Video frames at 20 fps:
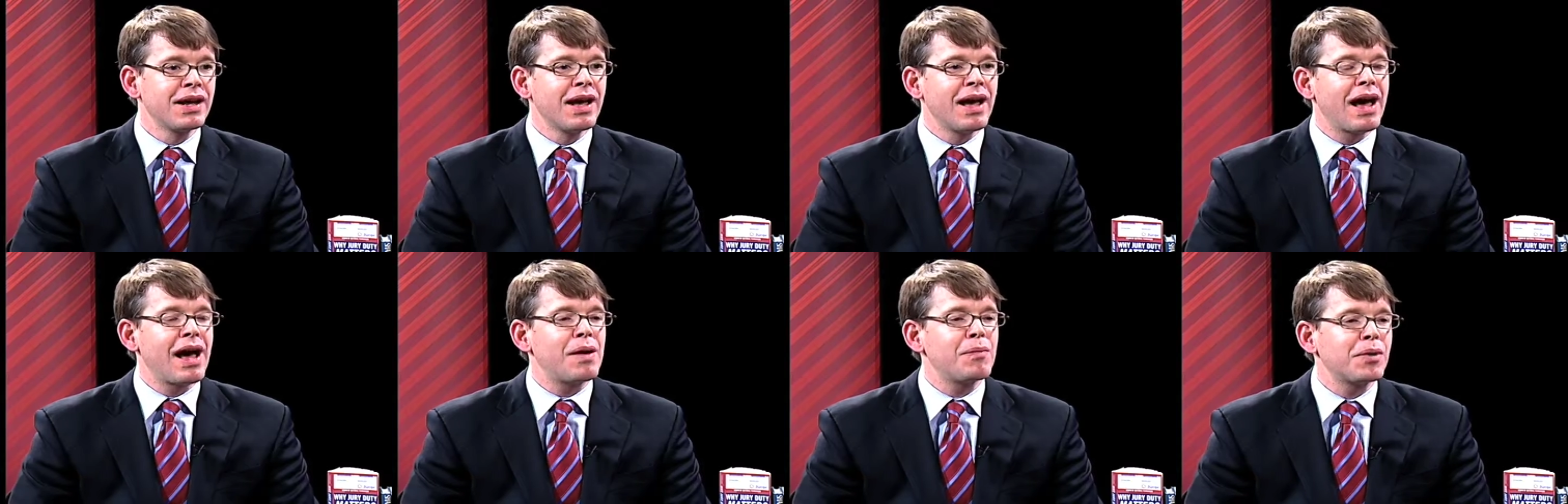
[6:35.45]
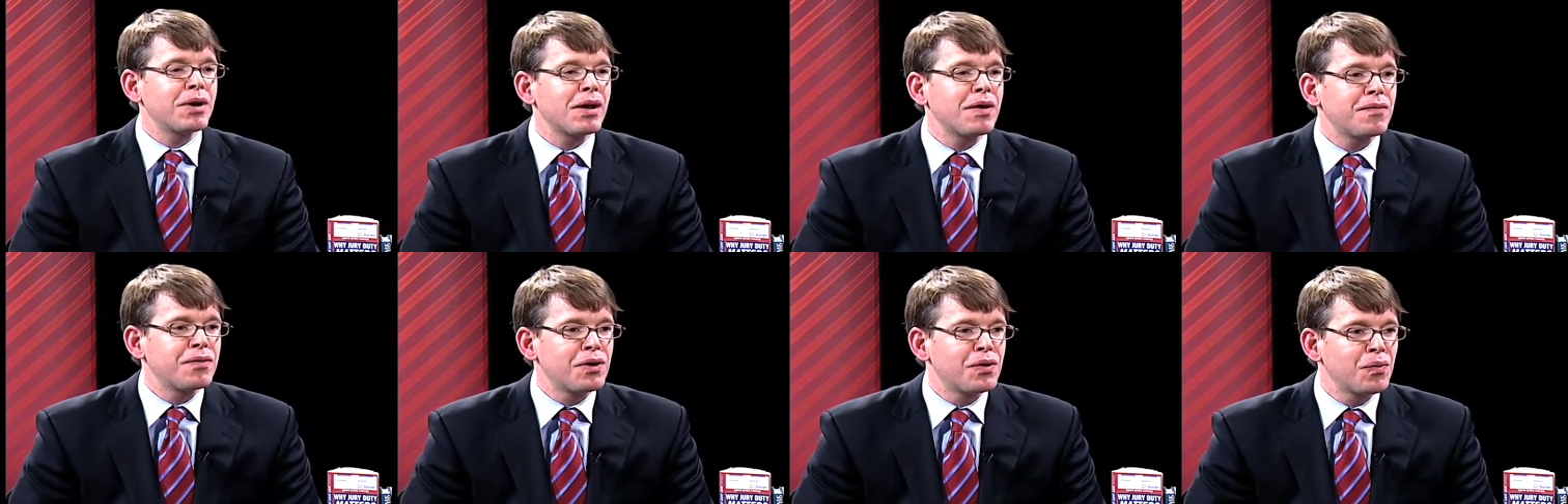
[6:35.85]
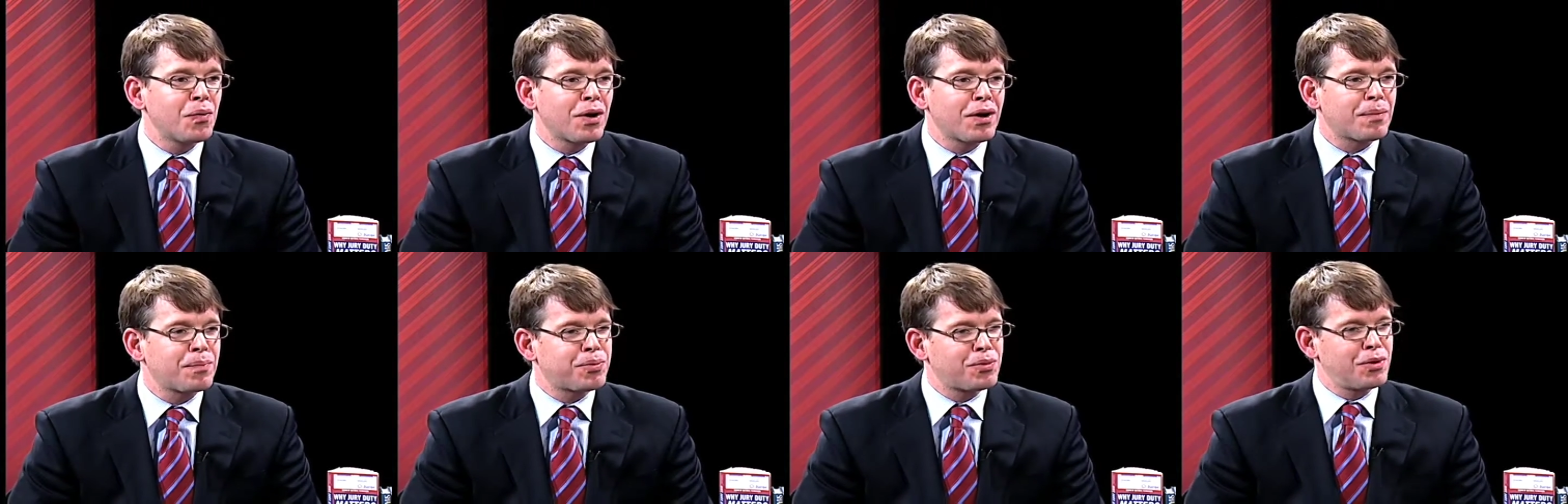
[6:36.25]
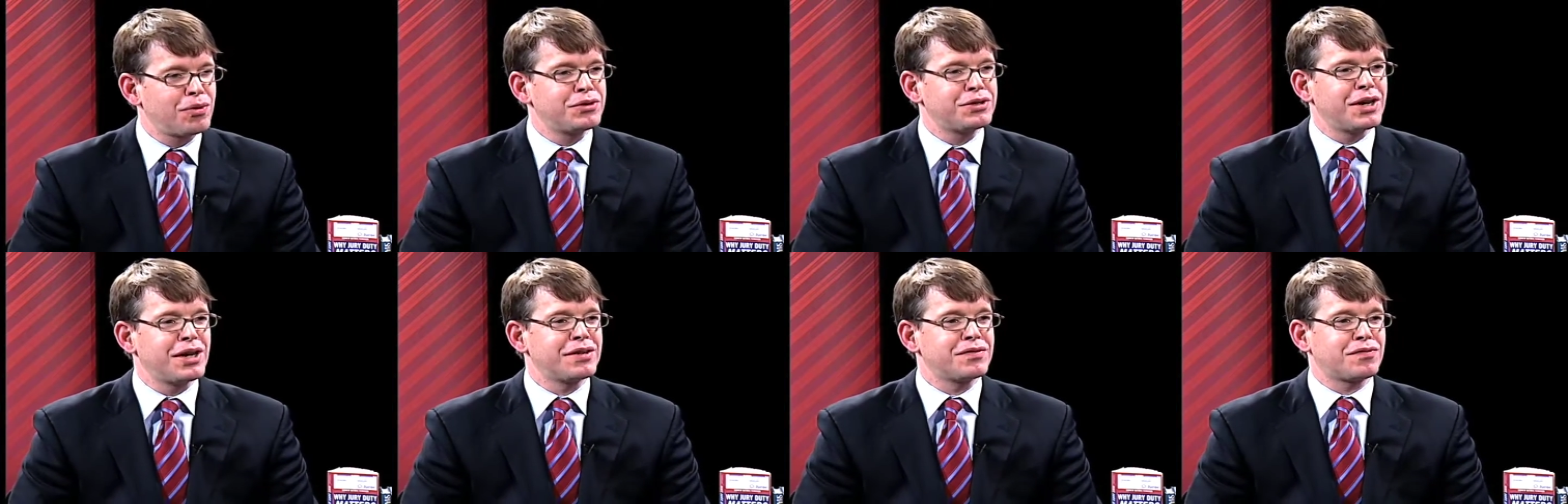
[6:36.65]
how many of you want to
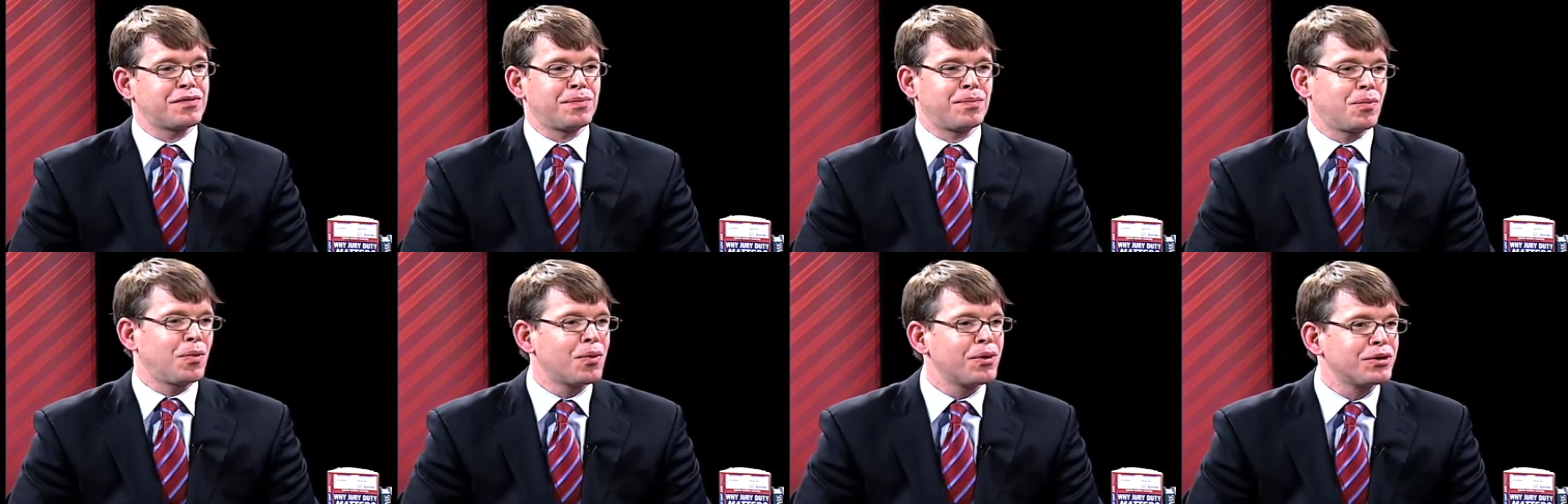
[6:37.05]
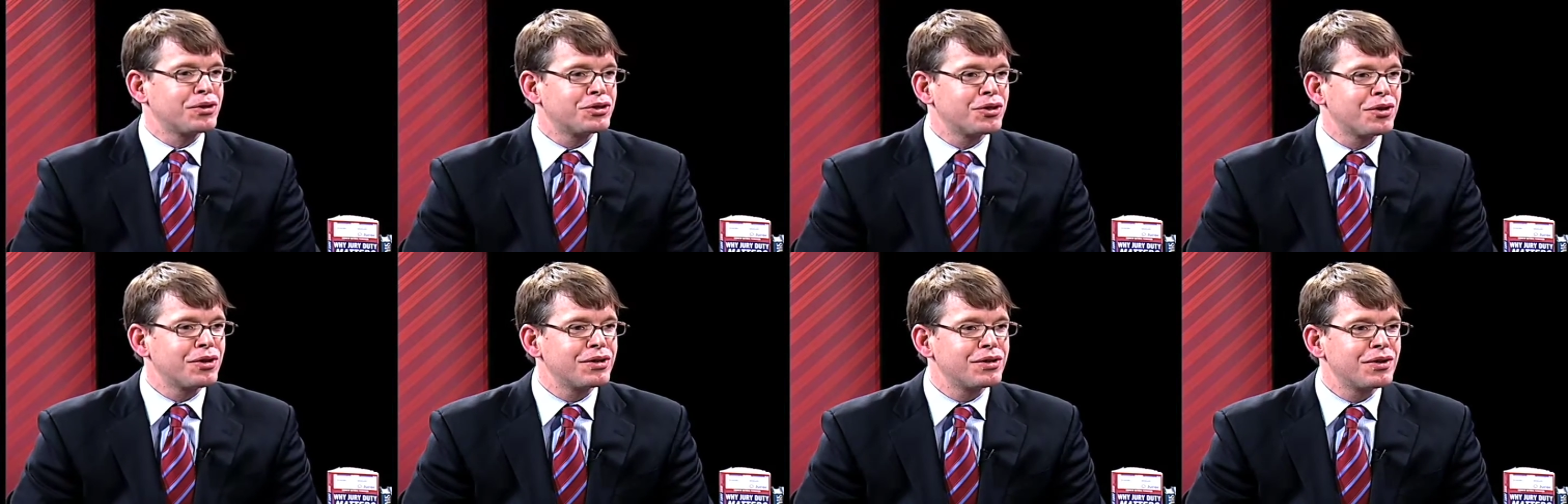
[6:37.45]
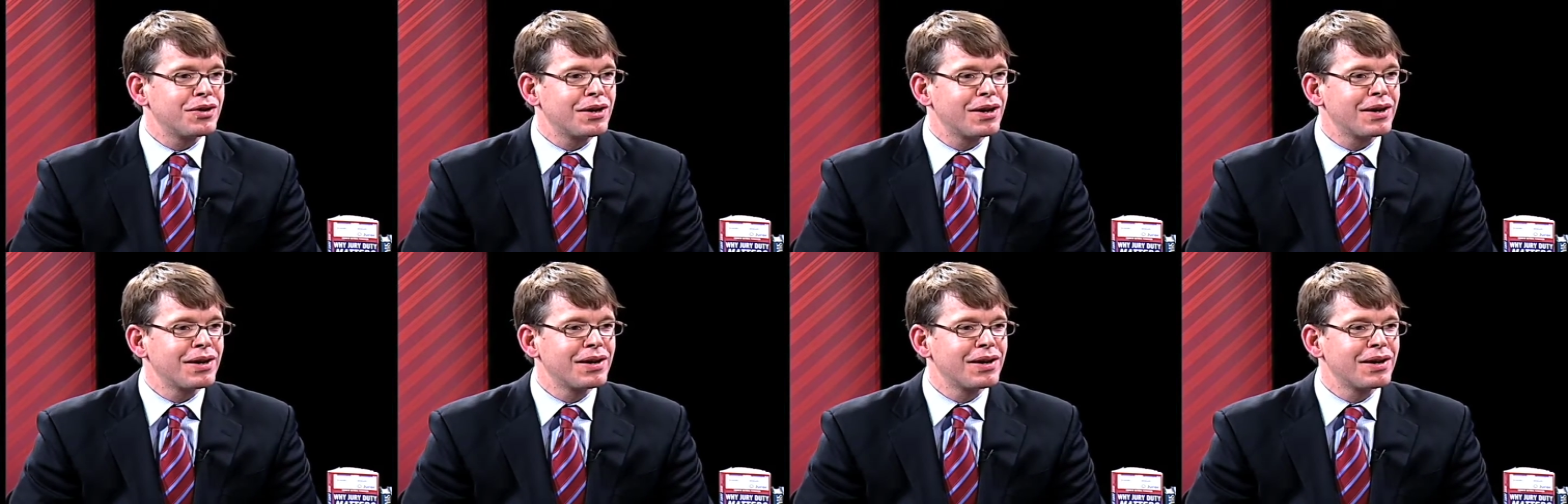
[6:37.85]
protest for more jury duty?